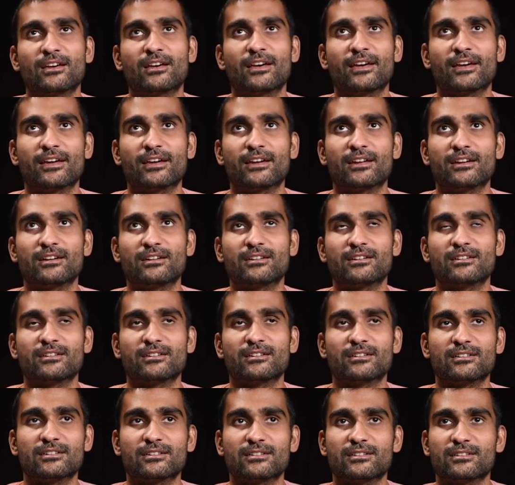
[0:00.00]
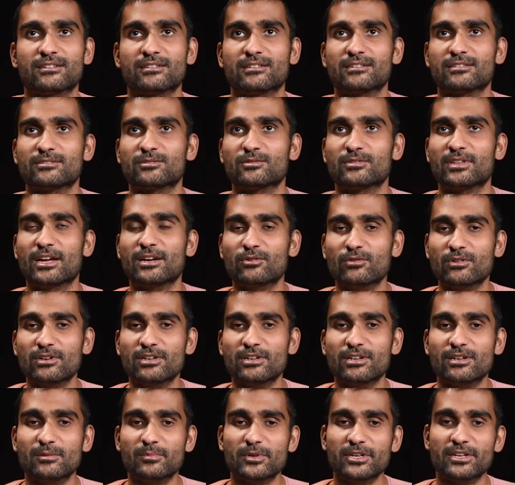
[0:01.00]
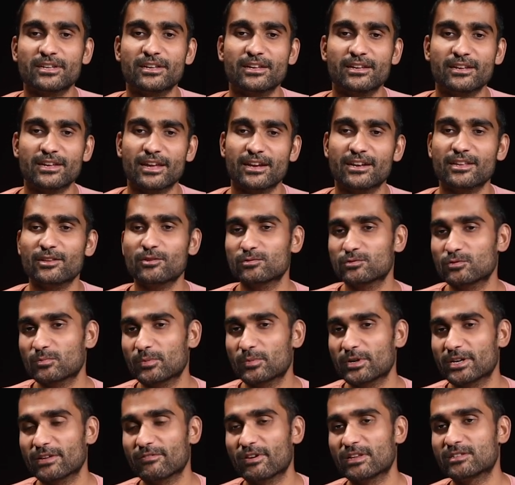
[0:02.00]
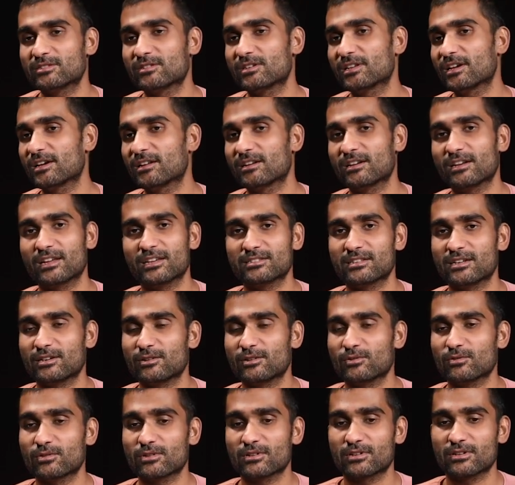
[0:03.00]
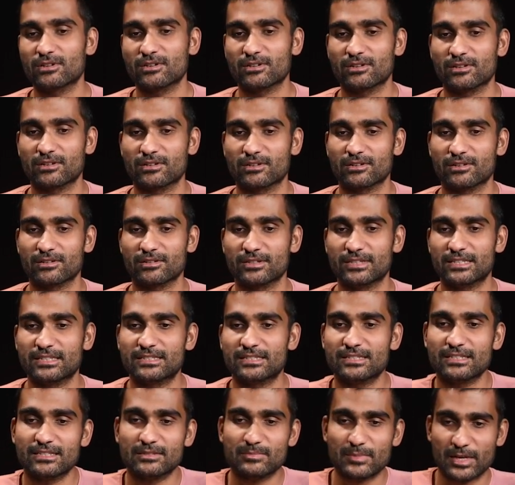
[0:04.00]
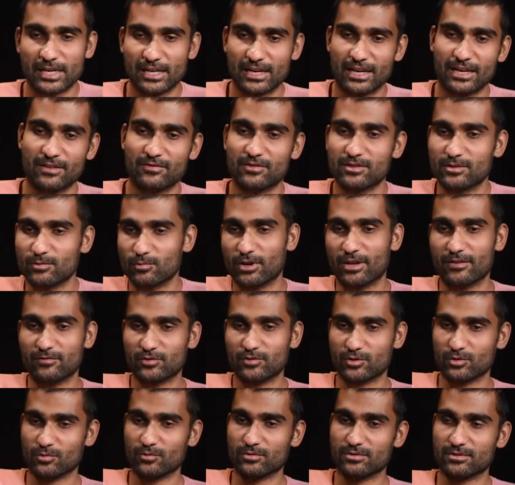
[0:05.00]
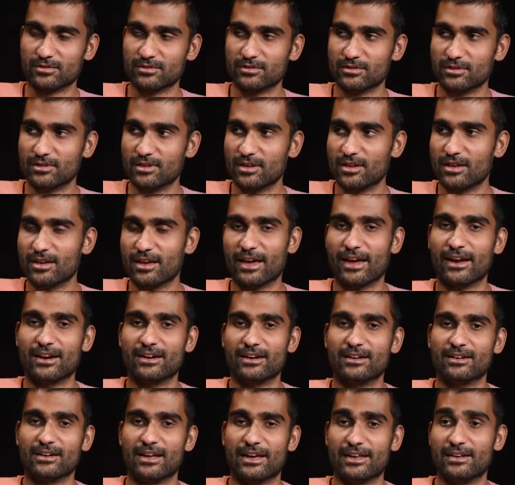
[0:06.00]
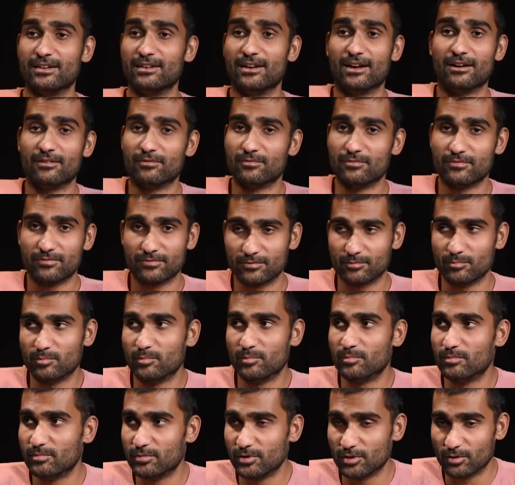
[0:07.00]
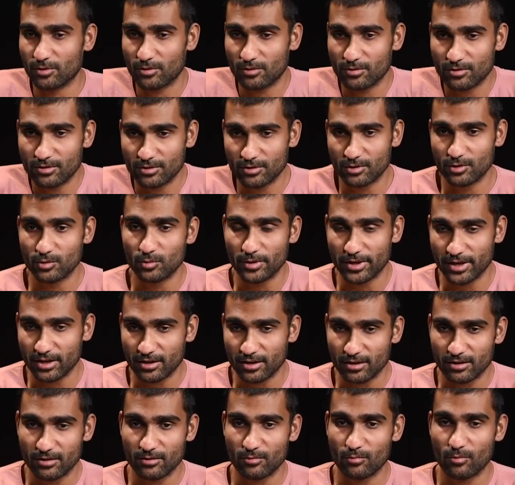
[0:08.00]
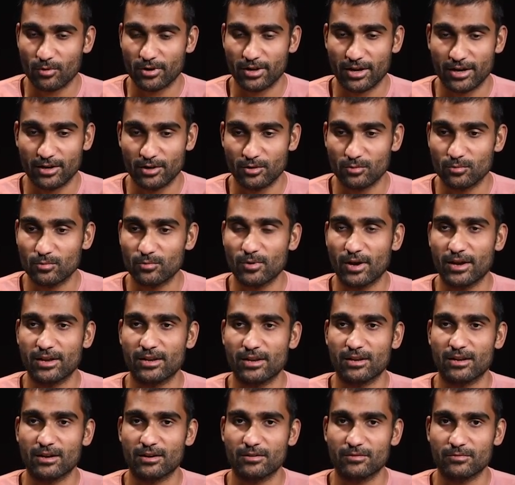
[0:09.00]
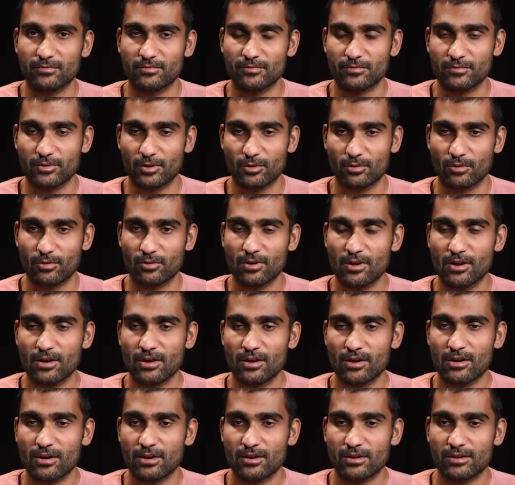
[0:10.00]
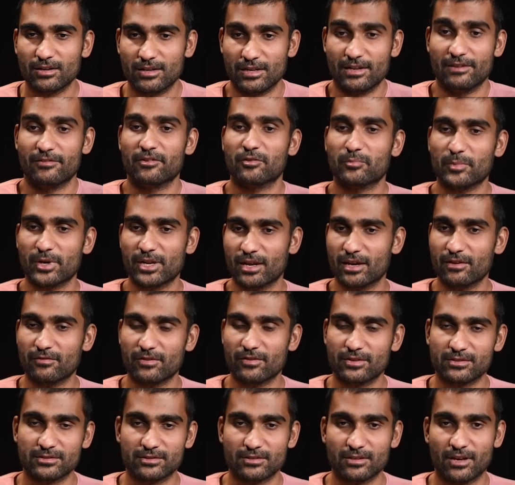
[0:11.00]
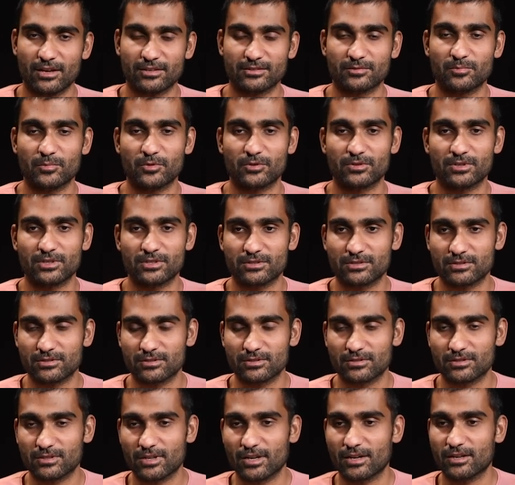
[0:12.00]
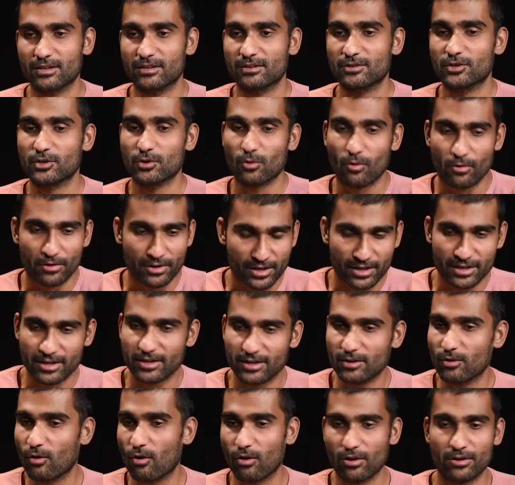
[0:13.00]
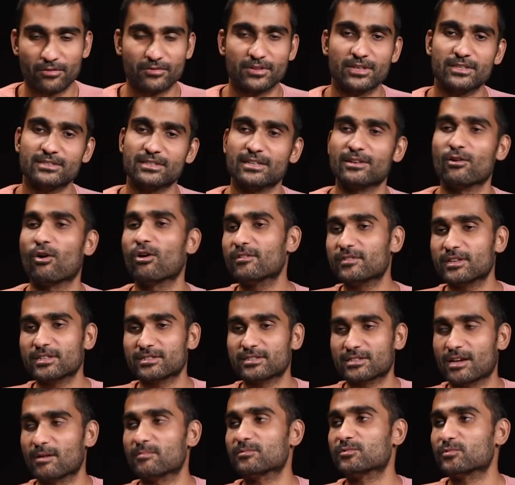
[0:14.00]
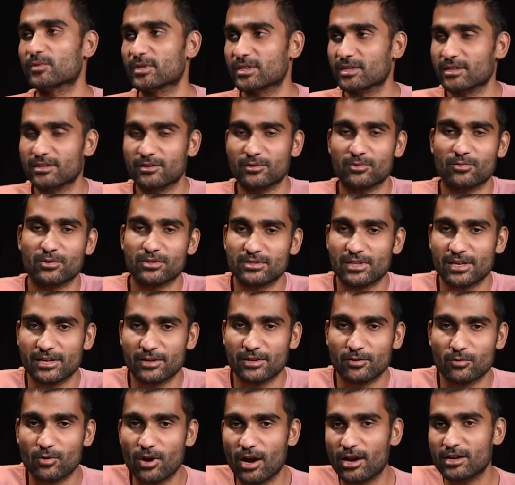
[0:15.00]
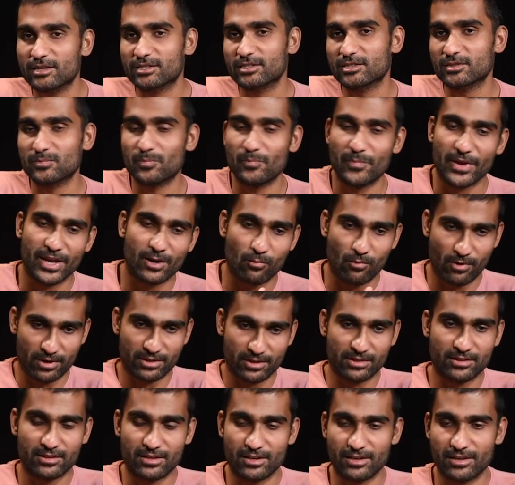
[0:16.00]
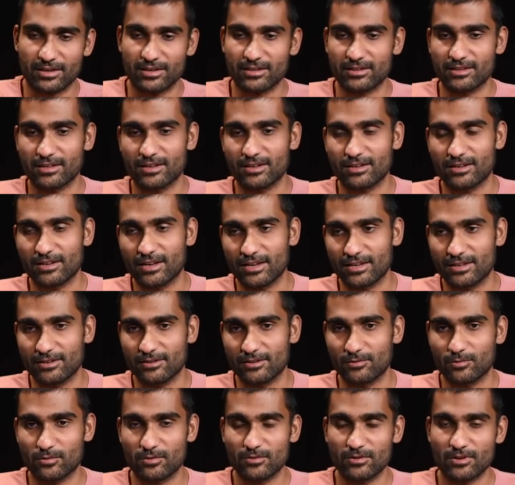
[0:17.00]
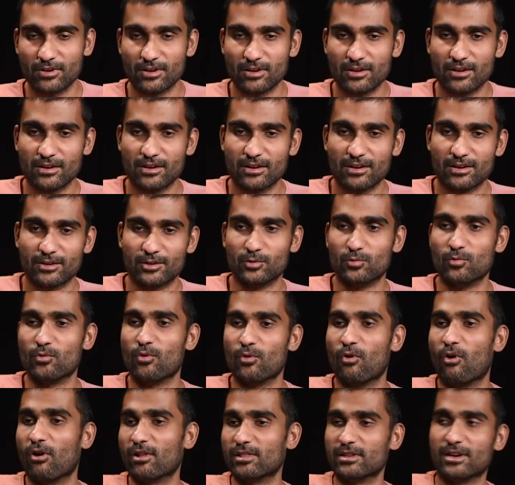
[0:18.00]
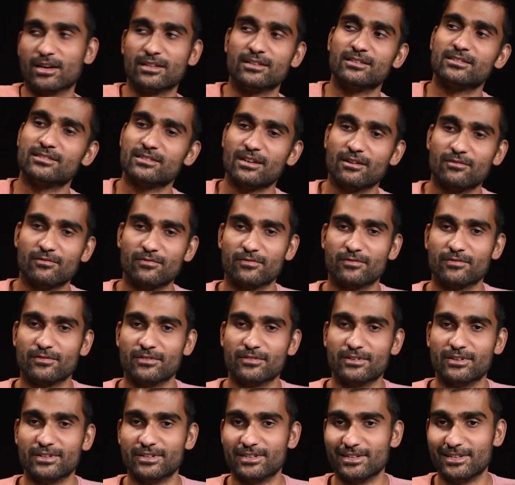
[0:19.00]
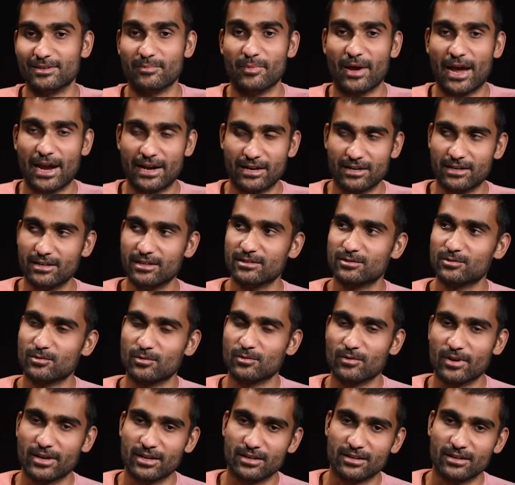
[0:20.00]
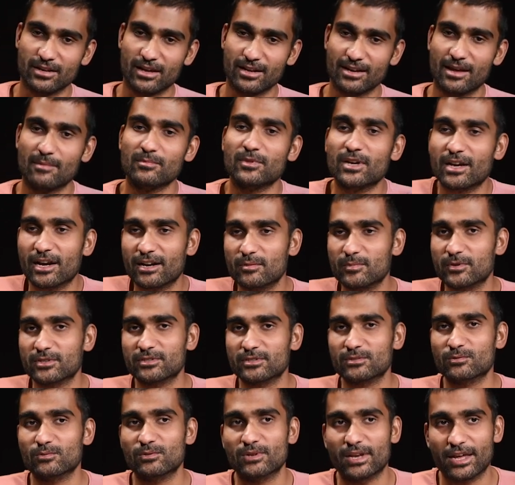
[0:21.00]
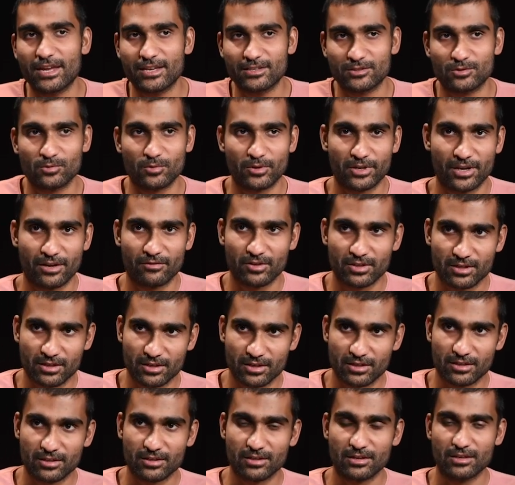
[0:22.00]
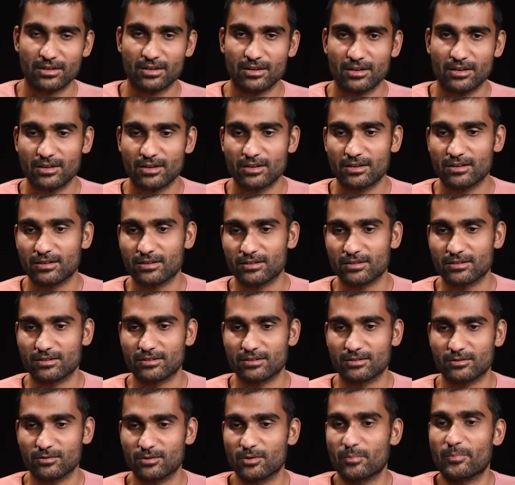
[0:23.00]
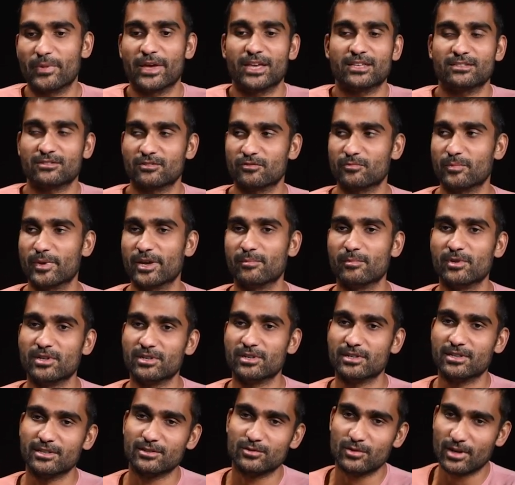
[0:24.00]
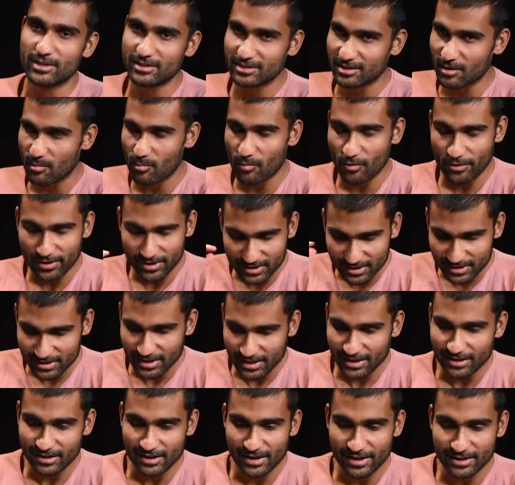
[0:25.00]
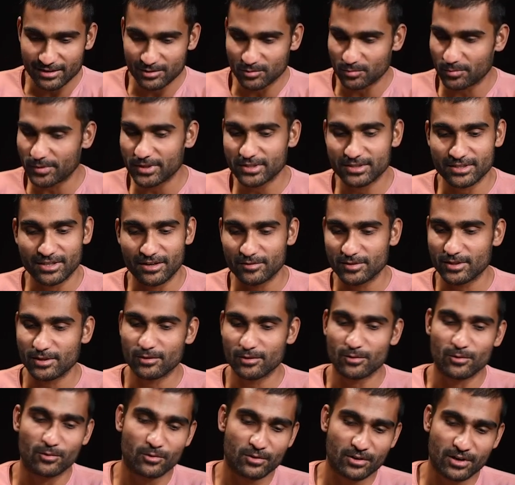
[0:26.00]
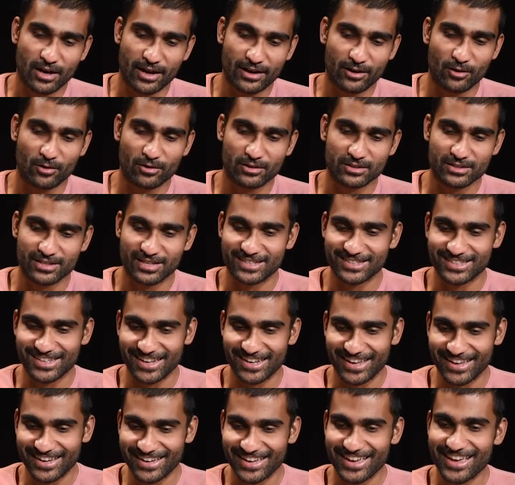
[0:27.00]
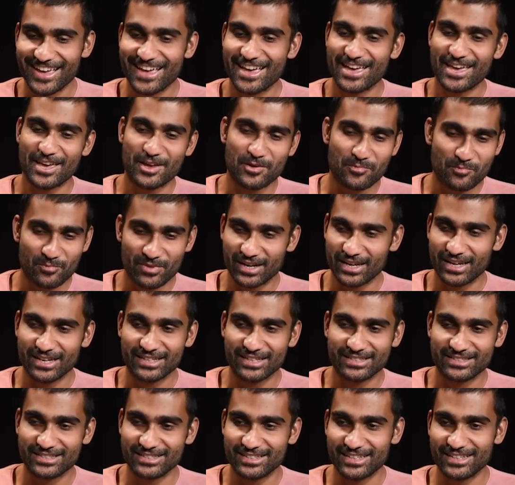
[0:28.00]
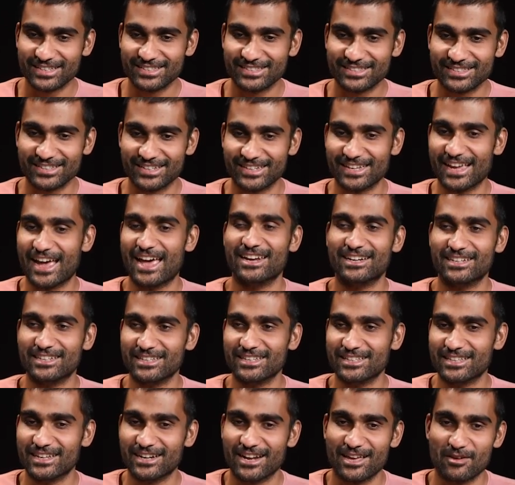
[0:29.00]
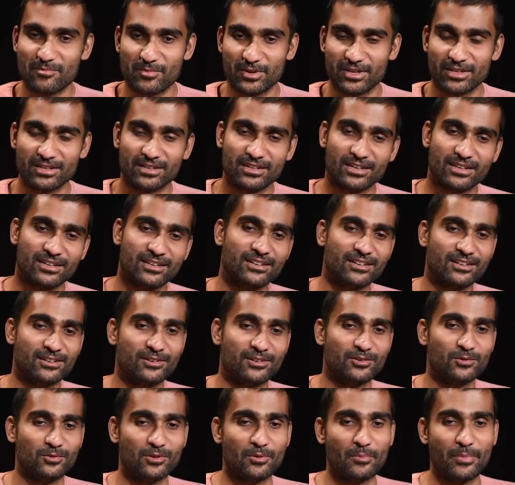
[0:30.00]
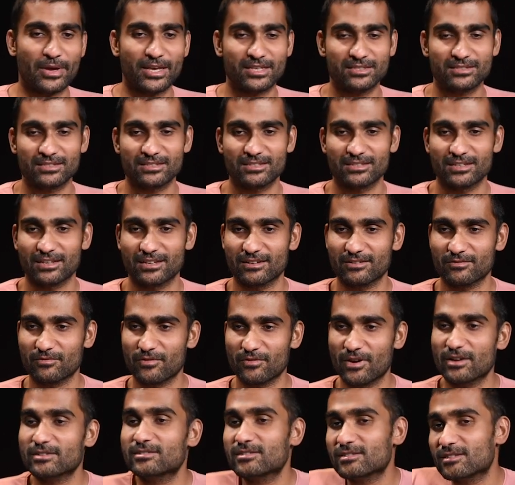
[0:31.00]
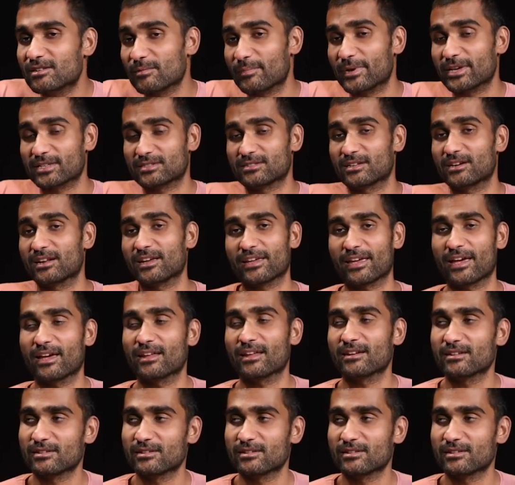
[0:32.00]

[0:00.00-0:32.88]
And uh, so that took a little bit getting used to, but eventually I realized that, look, uh, this is my life. This is what I've chosen. And I love, you know, doing what I do. I love, you know, living my life as, as a musician and touring and all of this. And all of this comes with it. You know, it's like you can't just pick one thing and then like, you know, do all the other stuff really badly. So, and, and I'm the kind of person who likes doing everything uh, to the best of my ability. So at some point, I just kind of like switched and I was like, look, I gotta just like embrace this reality that I'm in and do the best and function the best that I can,